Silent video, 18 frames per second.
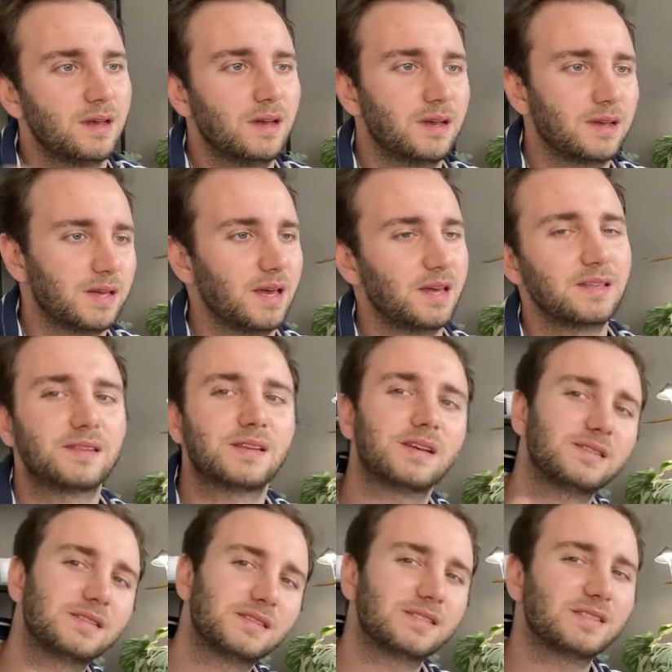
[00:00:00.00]
yeah, it
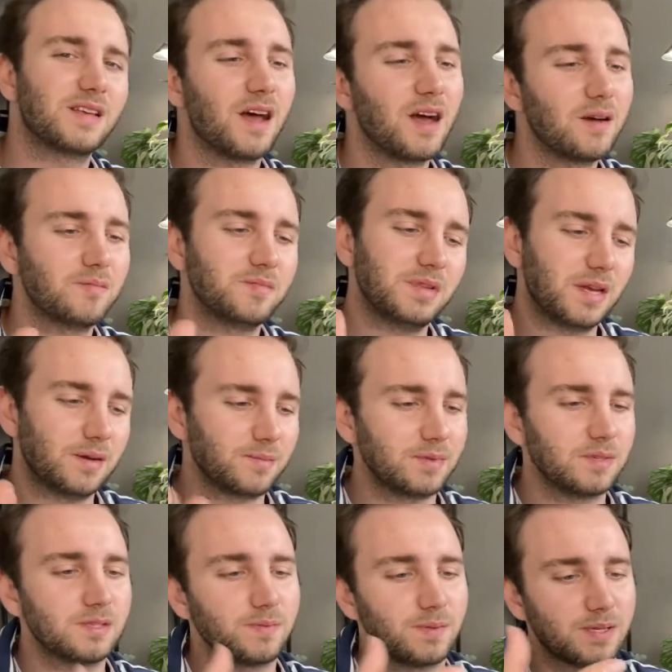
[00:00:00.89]
has some
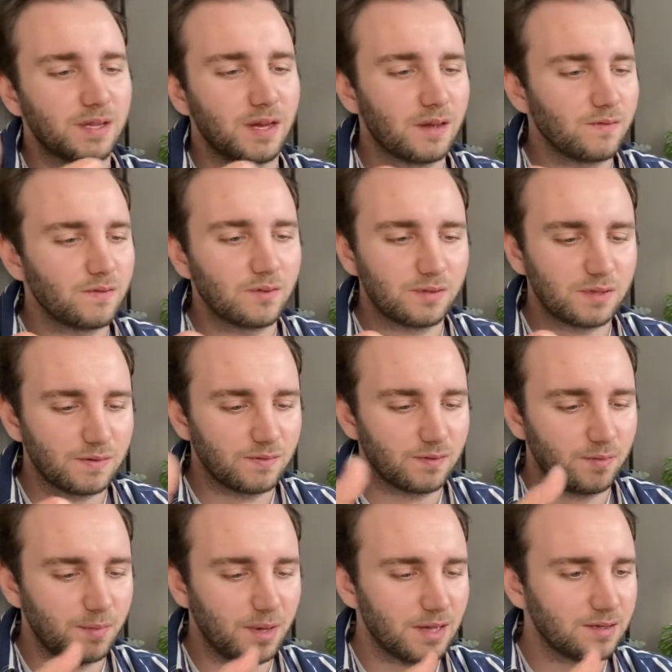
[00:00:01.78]
damage, but I won't
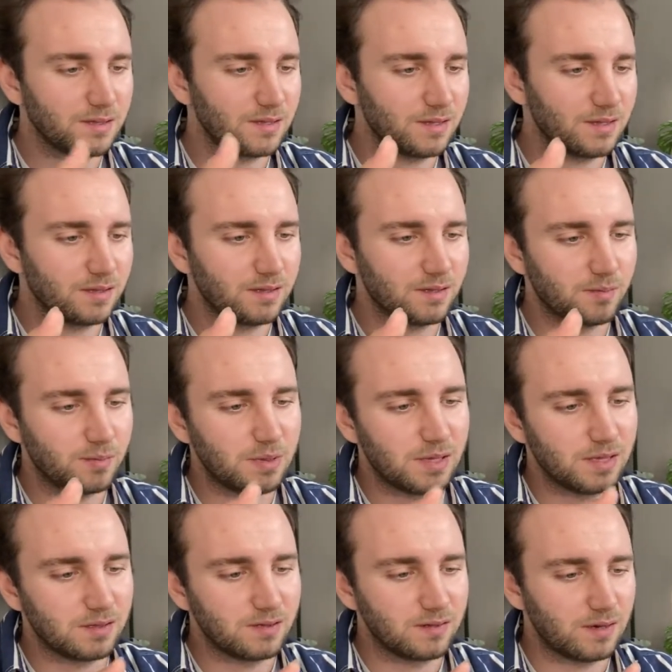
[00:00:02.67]
even mention it. The
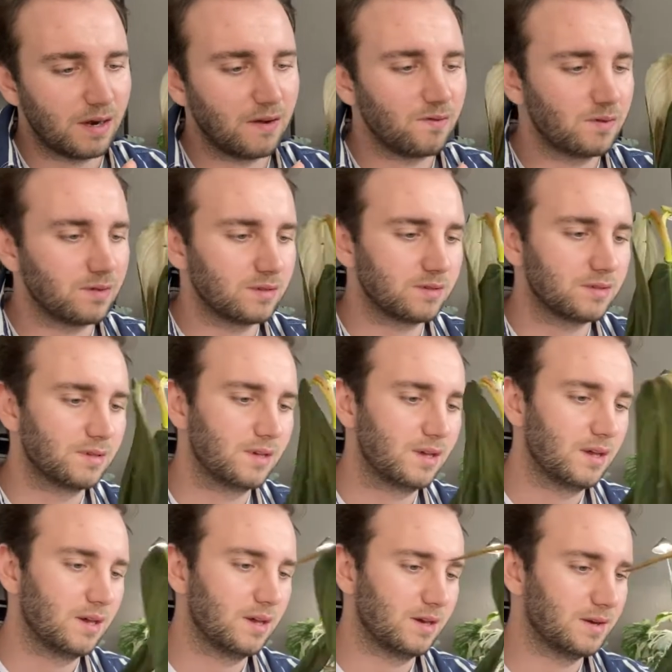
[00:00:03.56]
plant traveled
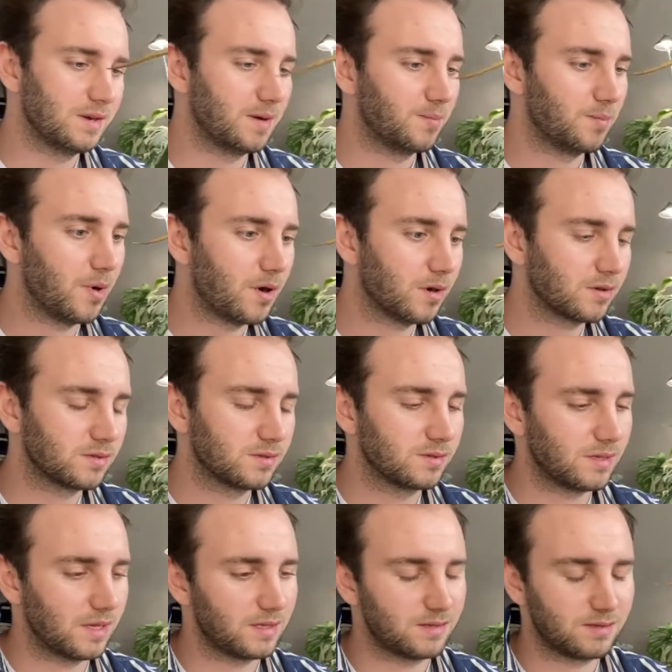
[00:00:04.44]
in a box,
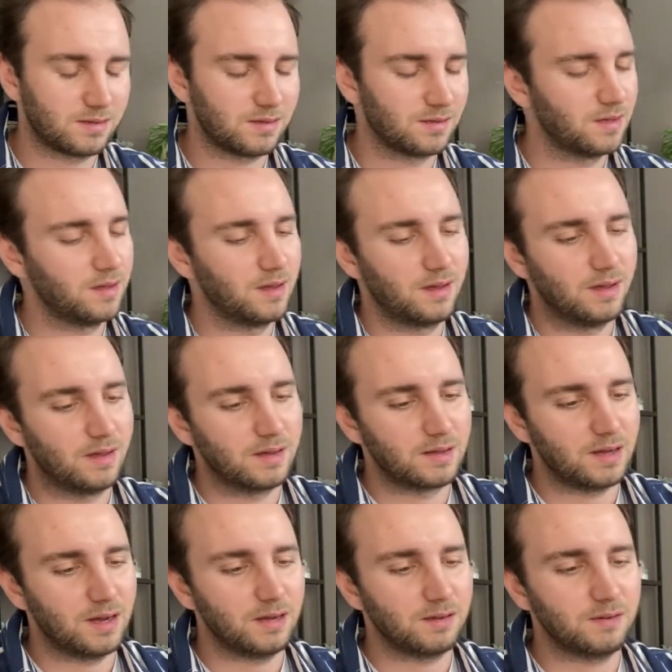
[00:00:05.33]
that's
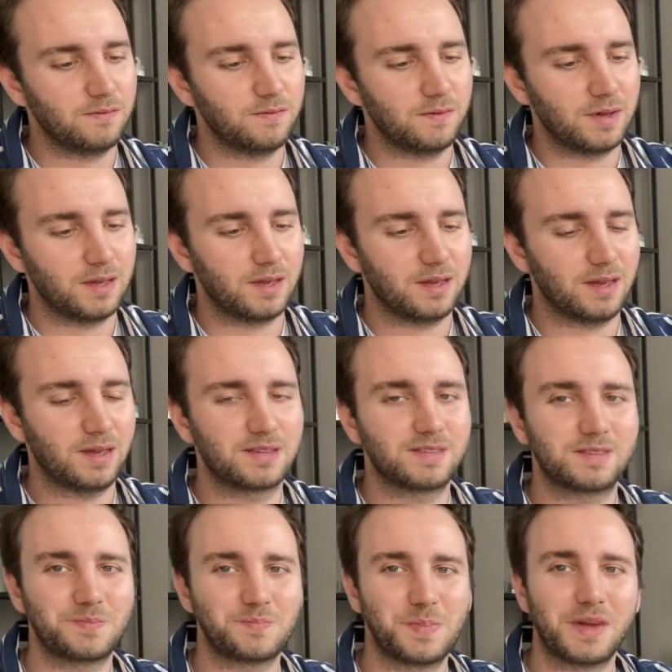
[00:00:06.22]
kind of
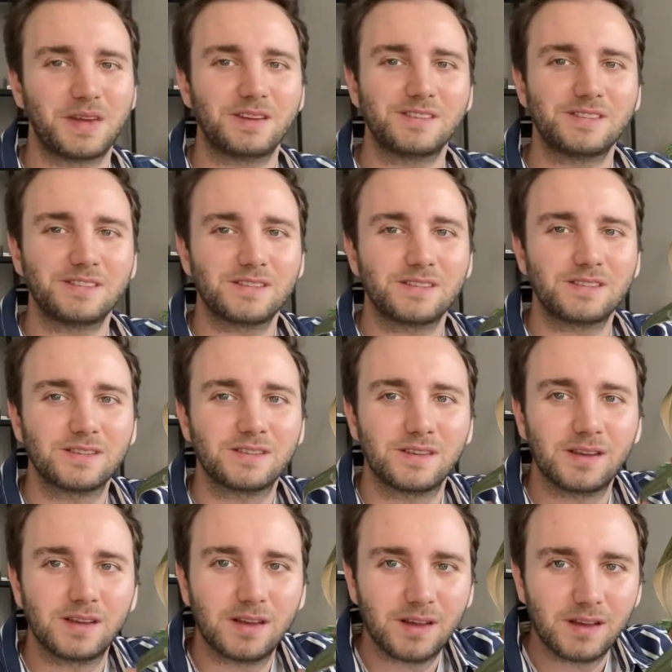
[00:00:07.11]
expected.
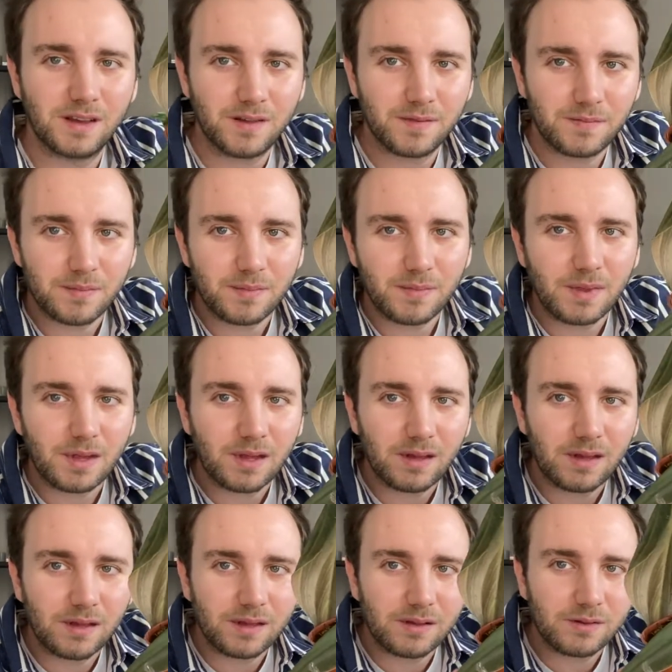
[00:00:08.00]

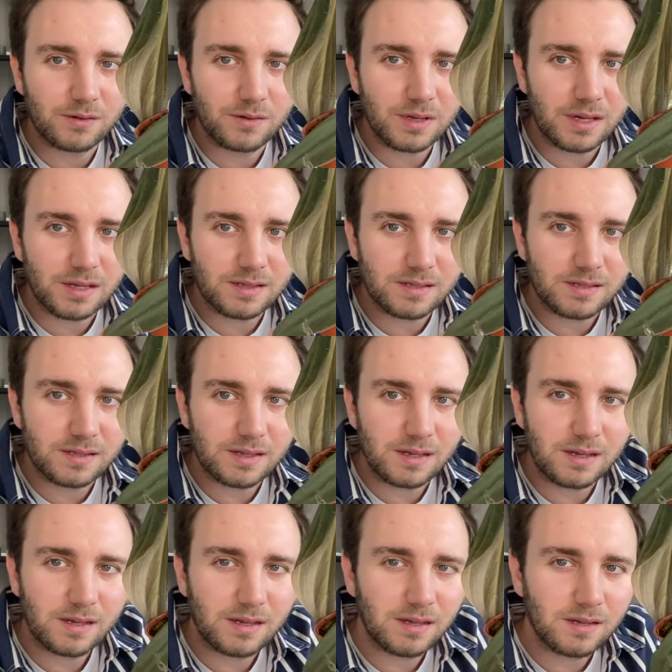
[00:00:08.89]
You can see
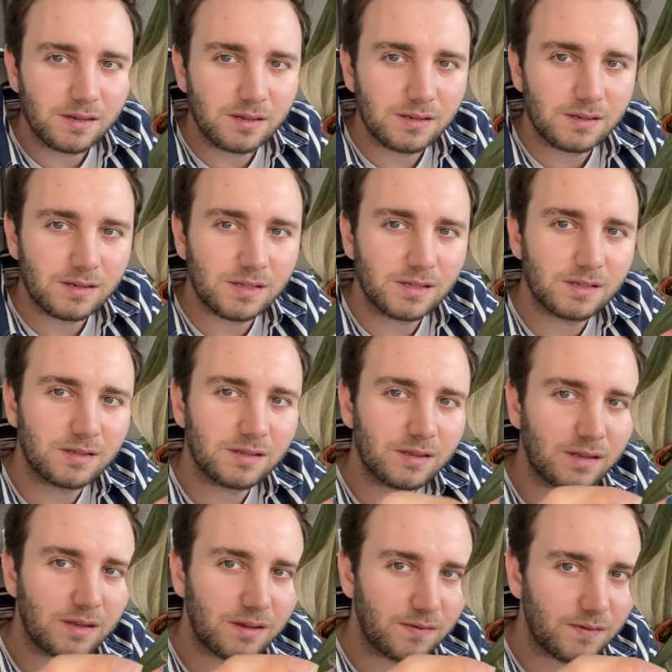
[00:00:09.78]
here, this
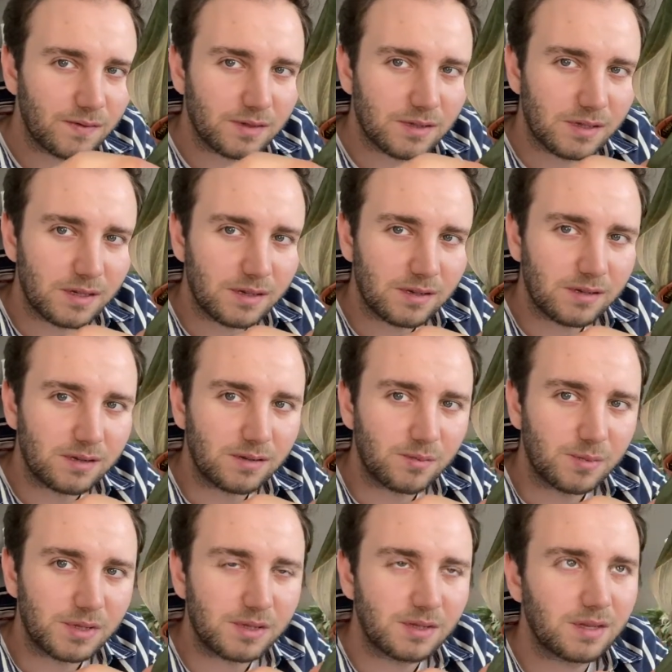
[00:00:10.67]
leaf is a little
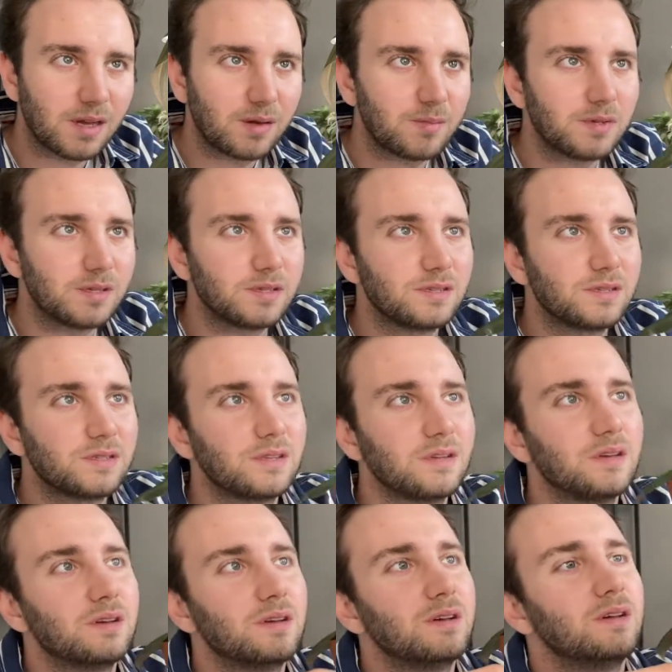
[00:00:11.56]
bit damaged.
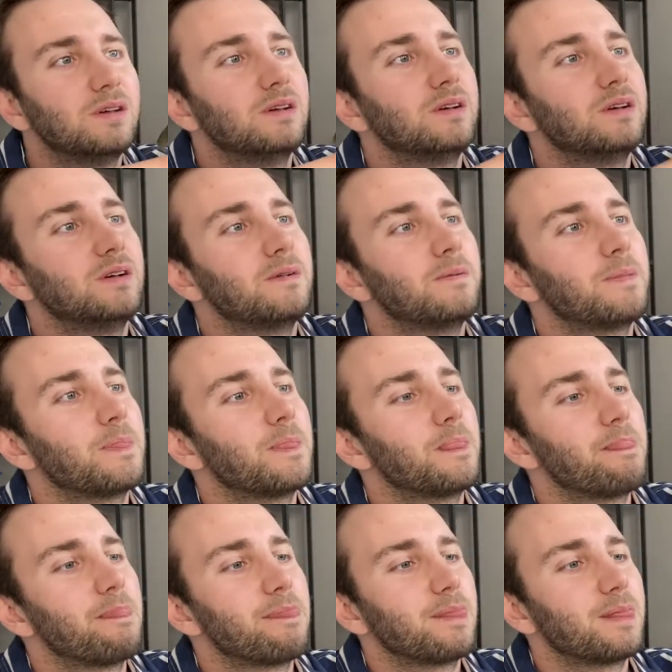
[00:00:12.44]

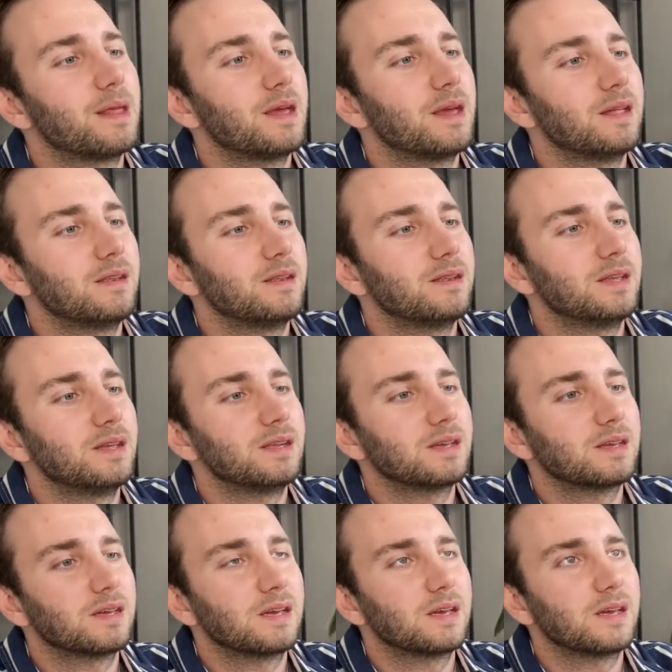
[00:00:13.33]
And then
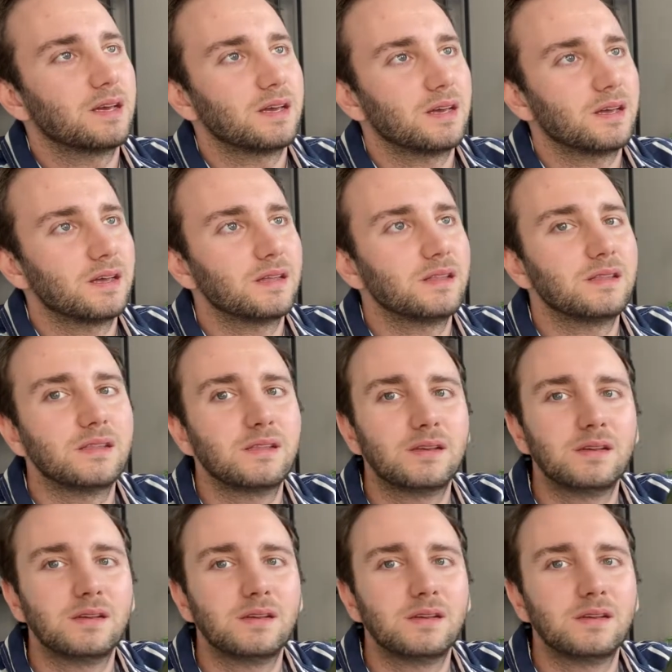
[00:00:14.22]
again,